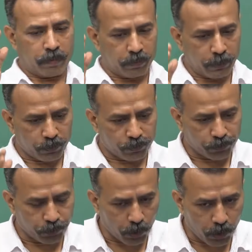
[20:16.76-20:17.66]
But
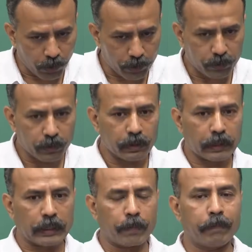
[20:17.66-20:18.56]
for
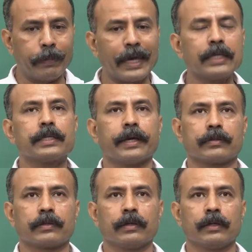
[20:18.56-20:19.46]
the basics,